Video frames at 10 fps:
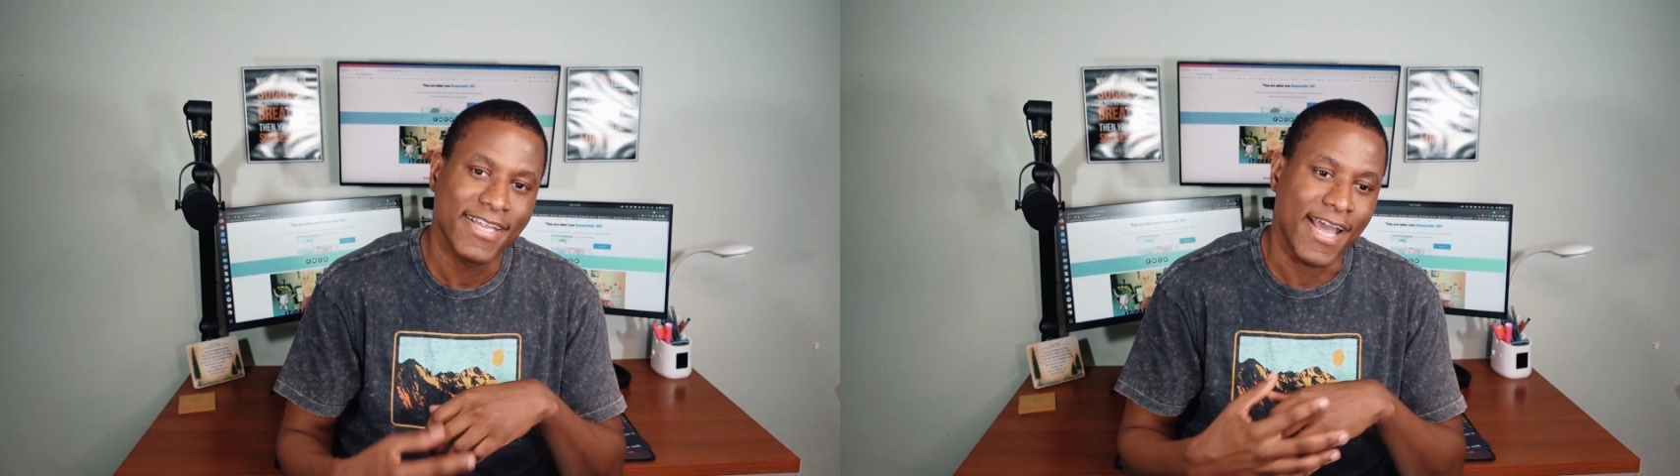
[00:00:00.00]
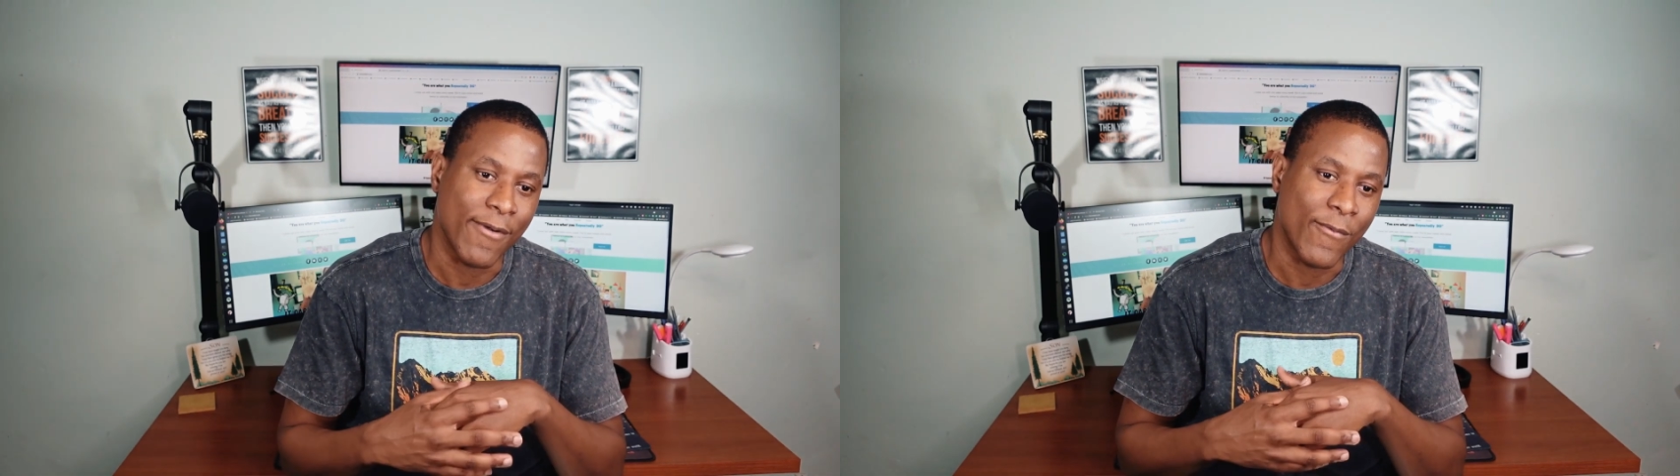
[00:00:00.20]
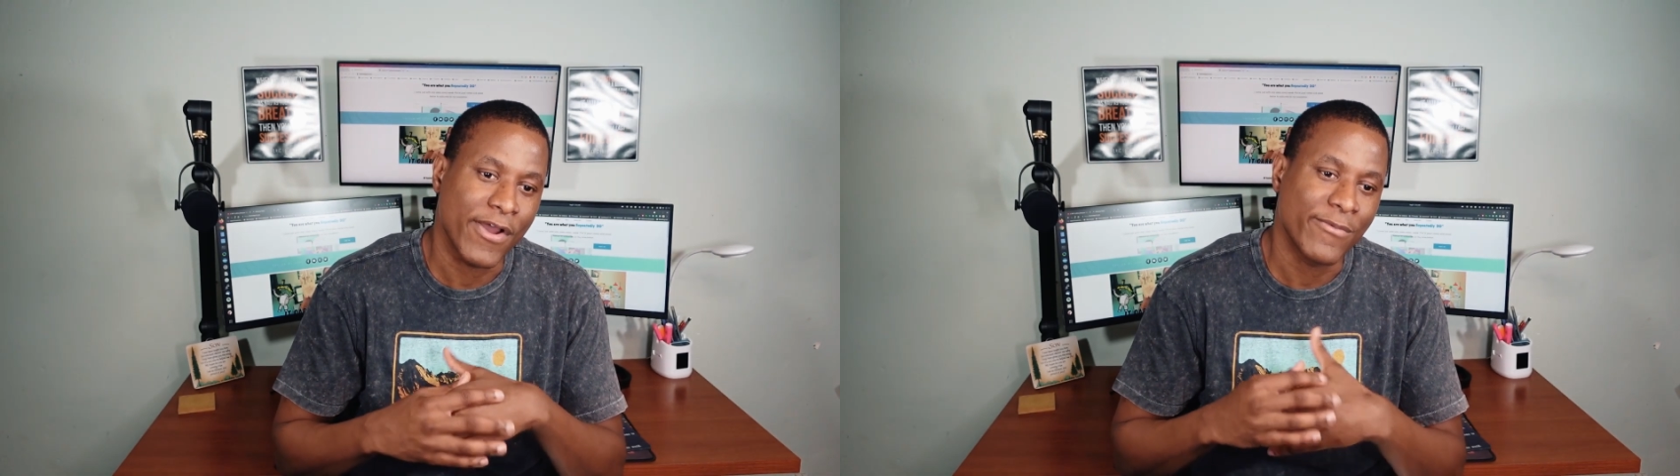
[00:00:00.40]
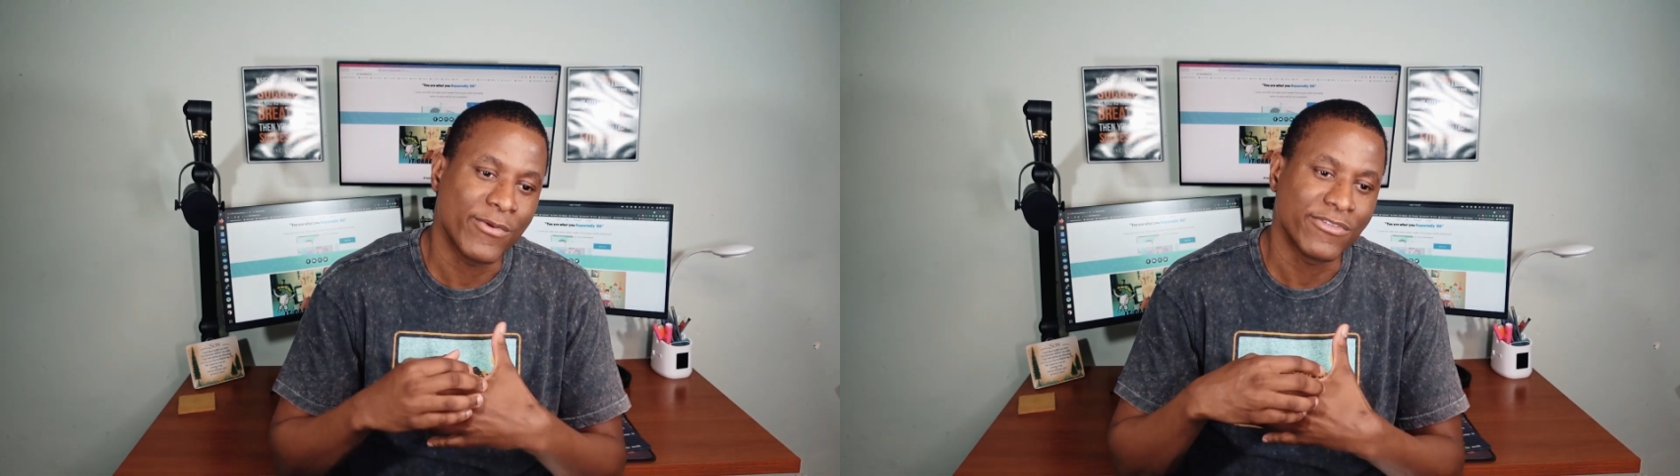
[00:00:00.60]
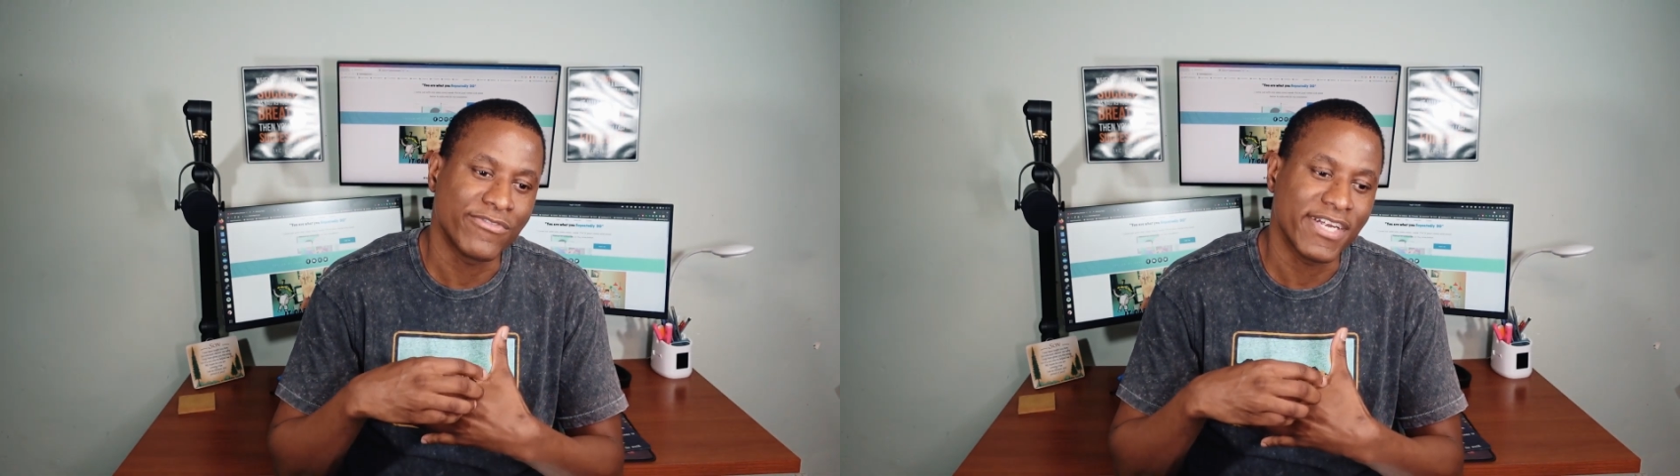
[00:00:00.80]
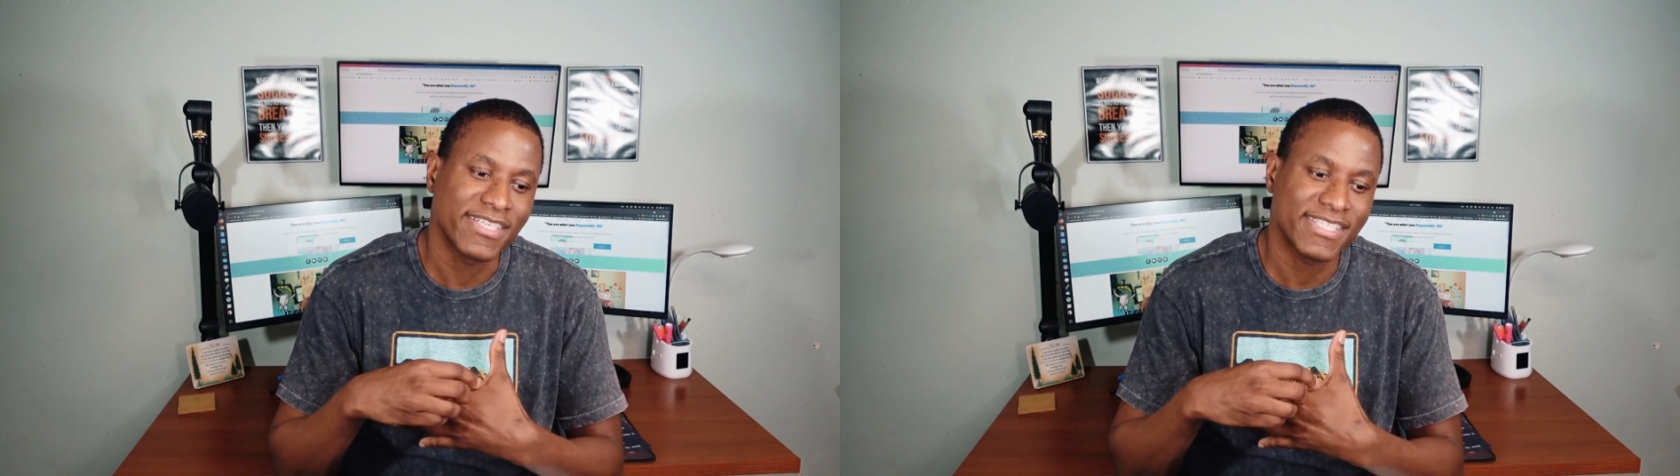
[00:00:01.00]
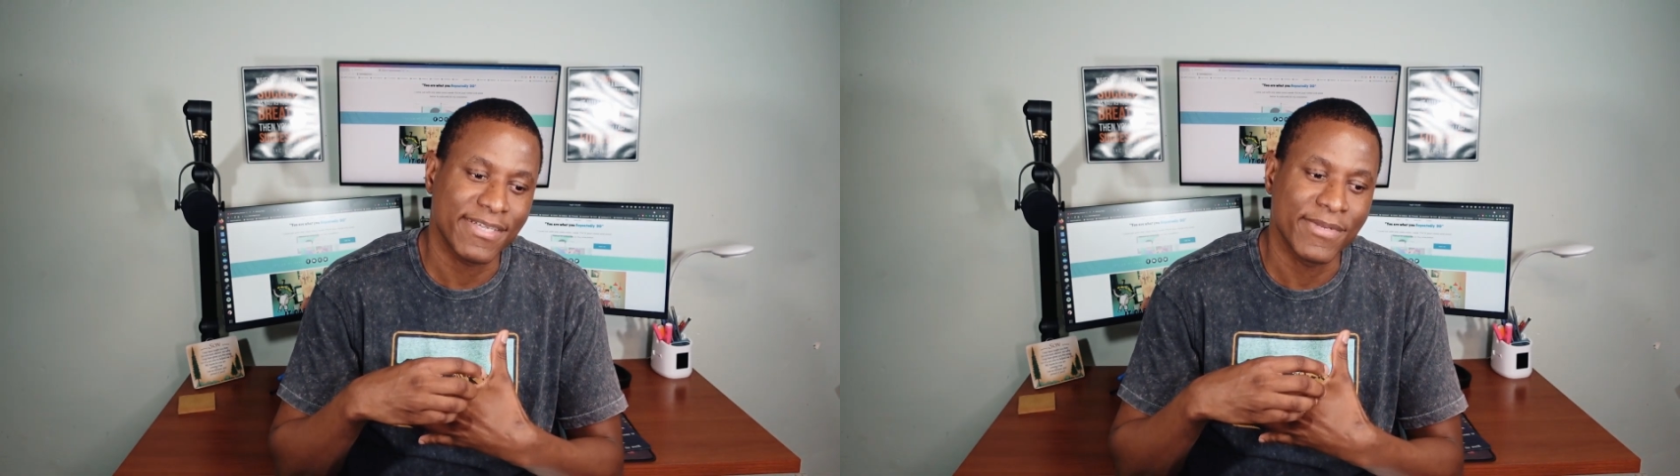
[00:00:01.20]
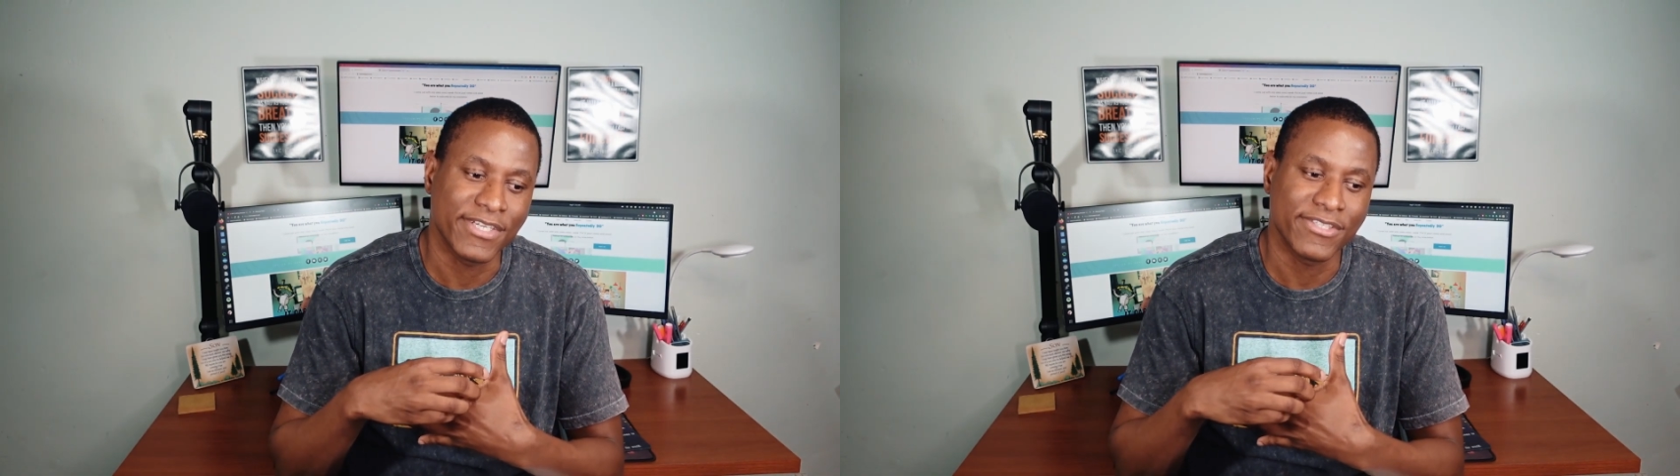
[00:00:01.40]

Now, what was very similar